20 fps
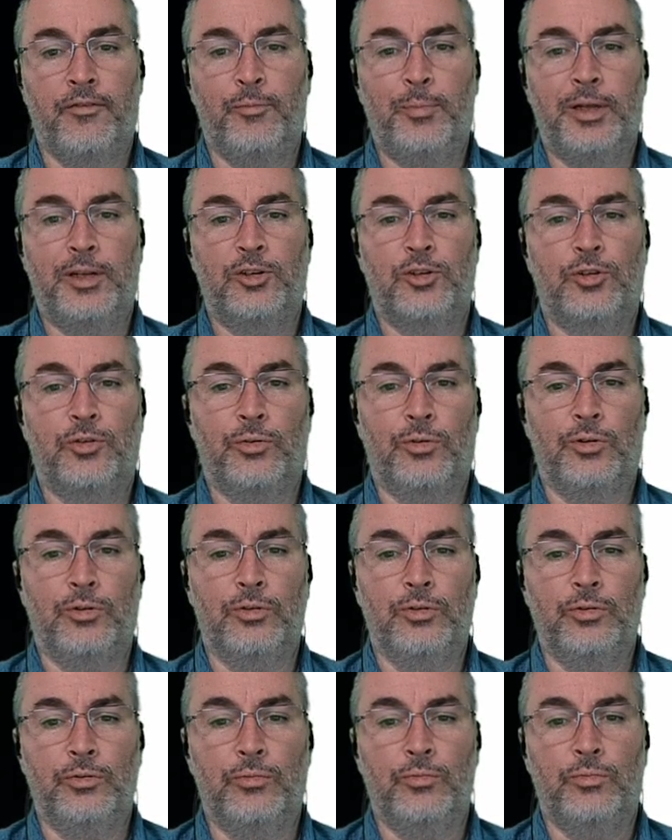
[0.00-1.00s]
been
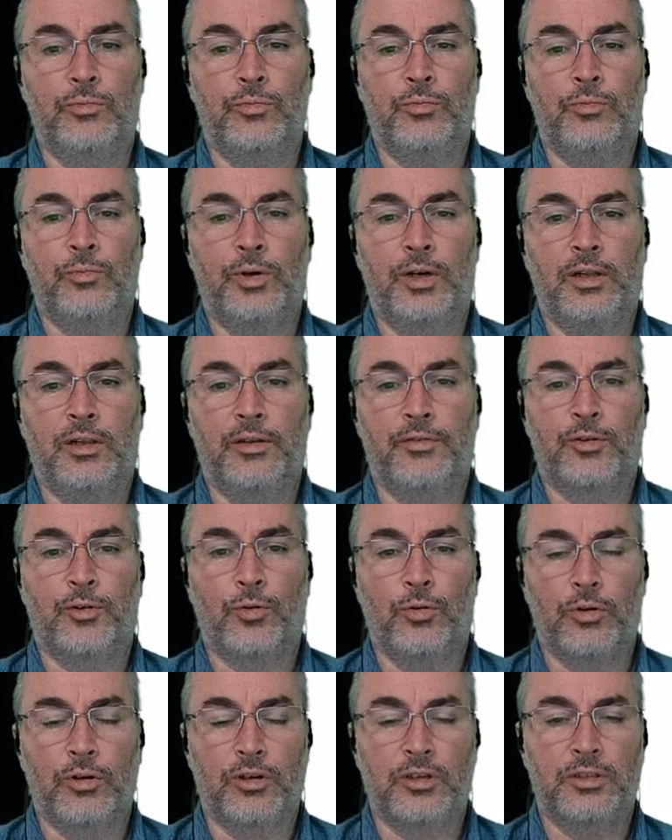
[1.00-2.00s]
told, well, of
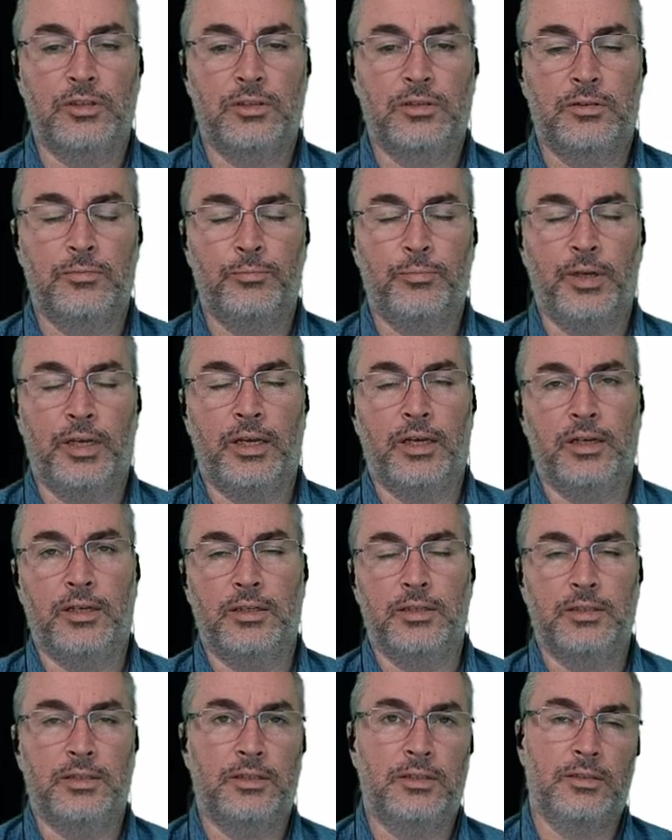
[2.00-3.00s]
course,
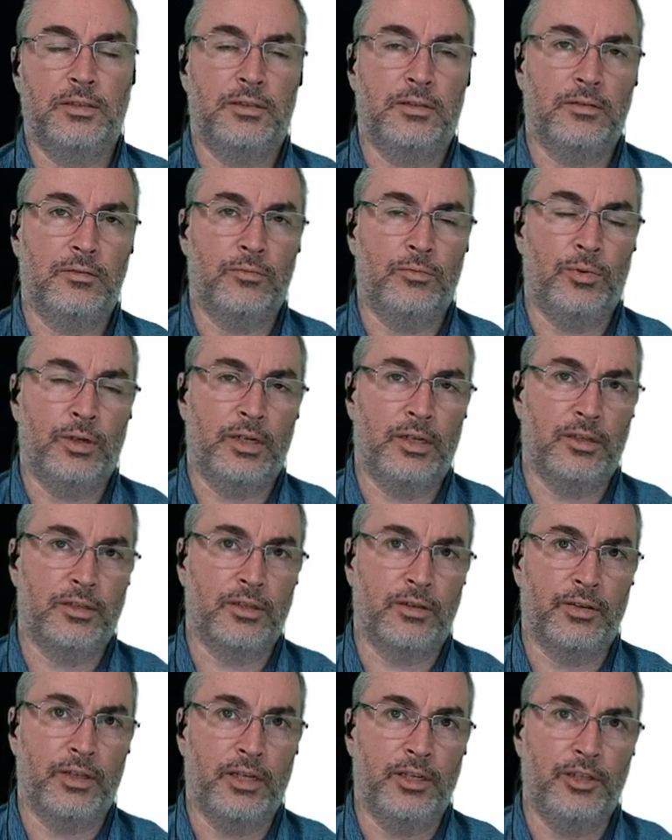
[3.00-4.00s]
because what
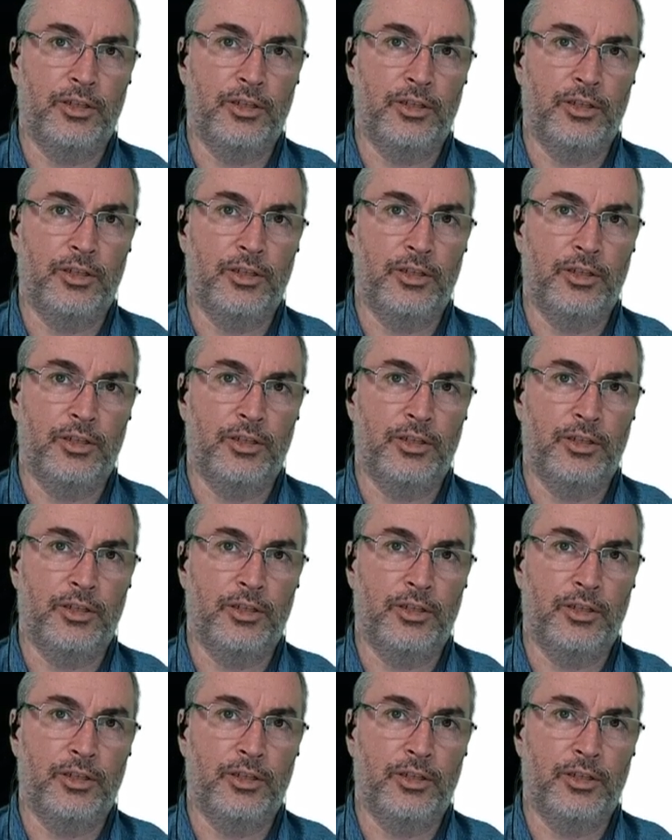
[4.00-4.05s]
else are they